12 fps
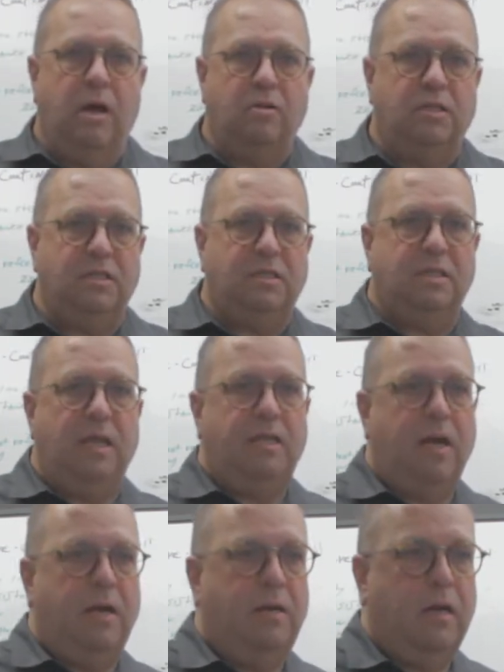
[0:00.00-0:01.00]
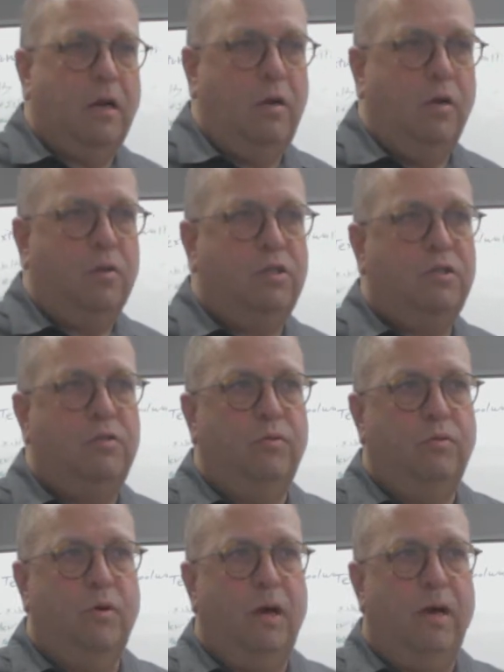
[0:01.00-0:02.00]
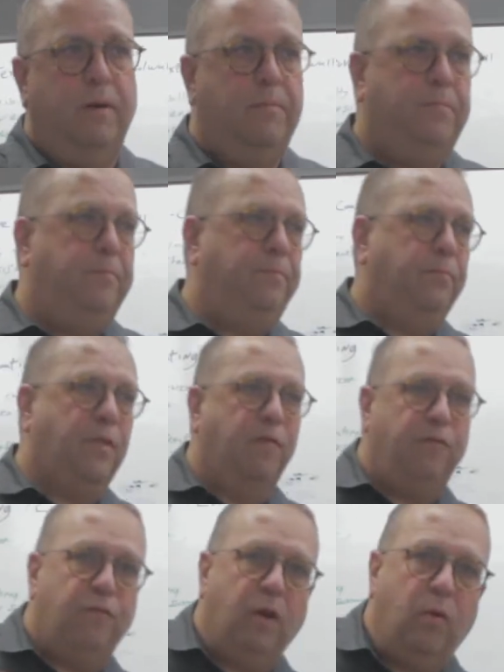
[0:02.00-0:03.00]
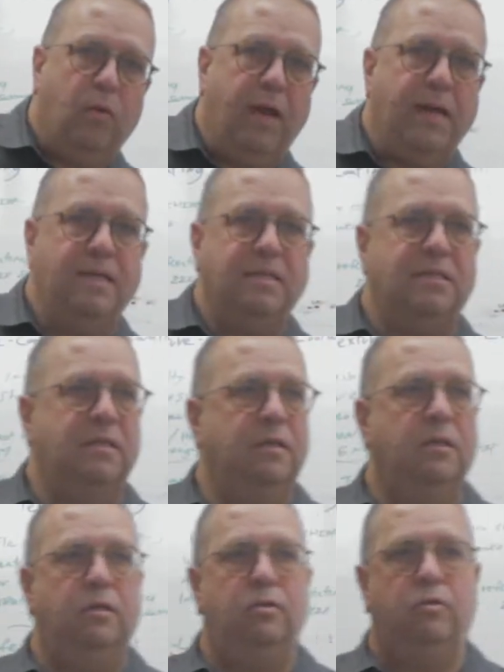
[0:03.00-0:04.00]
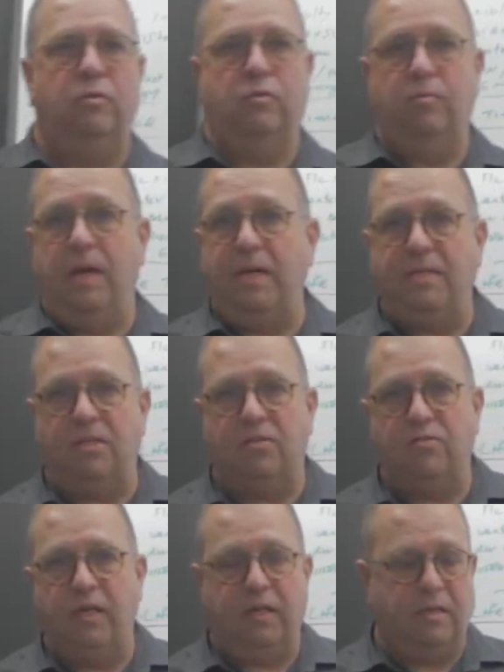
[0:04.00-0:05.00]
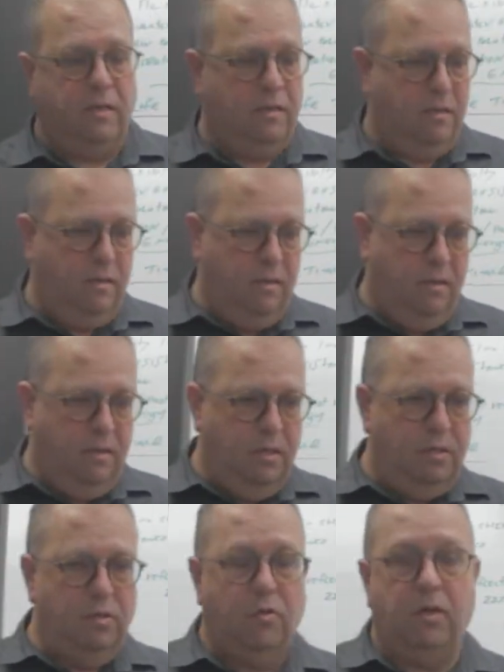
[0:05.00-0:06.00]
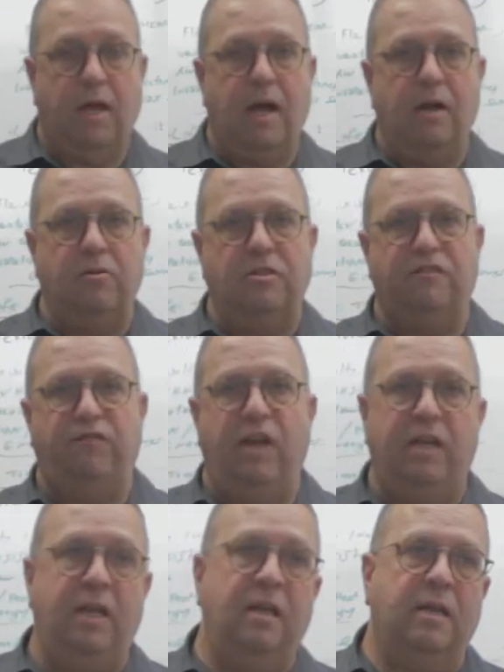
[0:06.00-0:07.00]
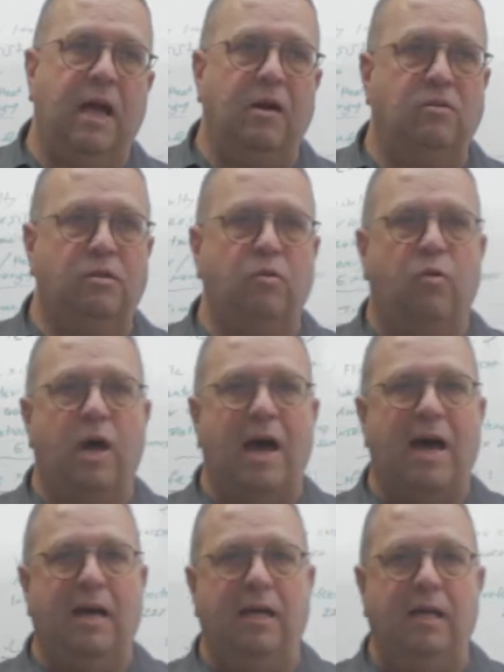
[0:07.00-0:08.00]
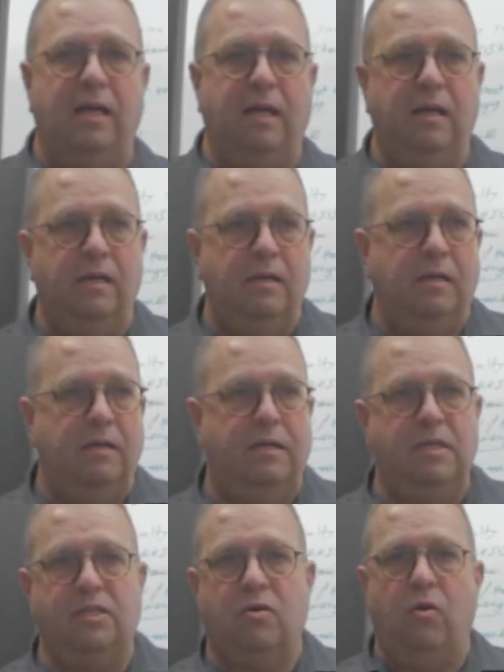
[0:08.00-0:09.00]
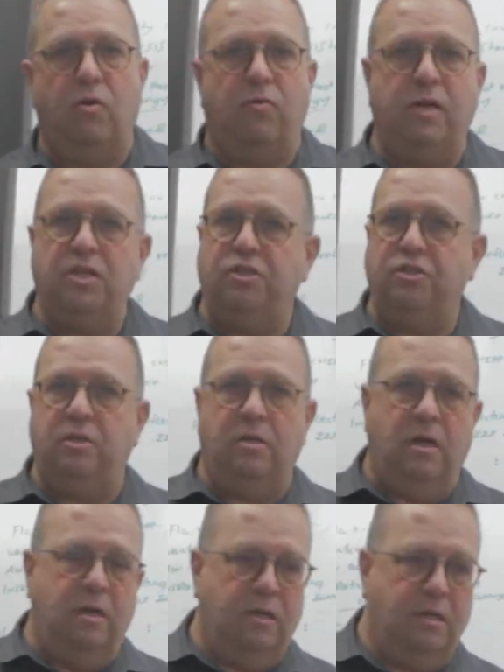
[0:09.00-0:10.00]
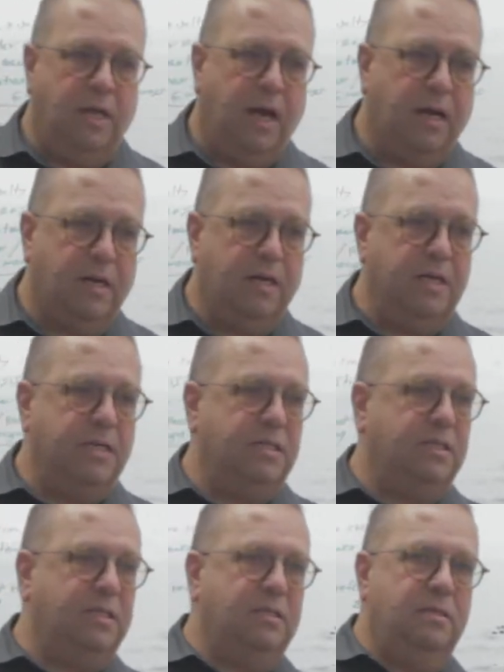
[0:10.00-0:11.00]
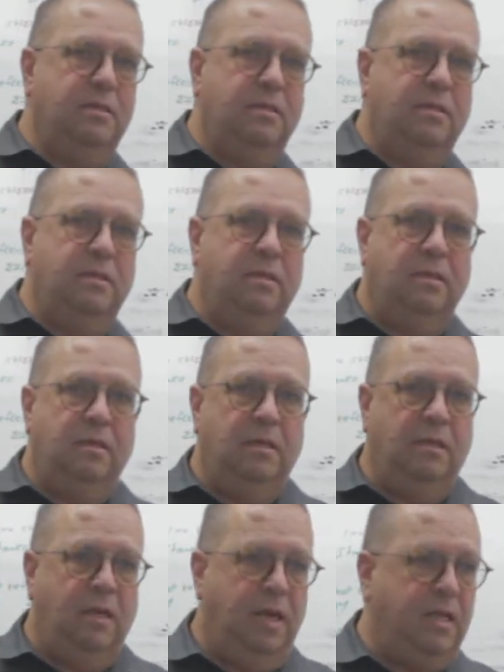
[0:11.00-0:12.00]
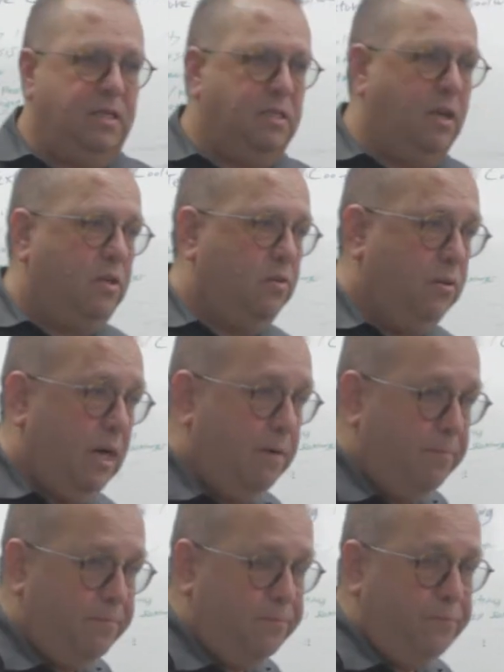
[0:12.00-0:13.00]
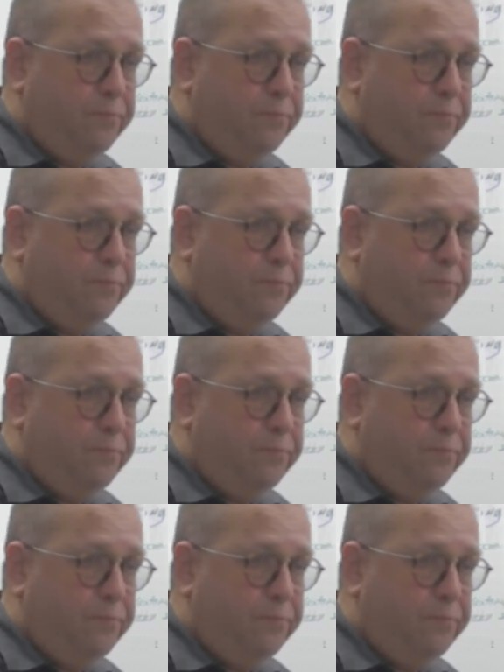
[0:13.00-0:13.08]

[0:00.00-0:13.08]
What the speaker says: houses that are close to freeways, to Main Street. So the color is fading, the house looks ugly, discoloration, darkness, etc.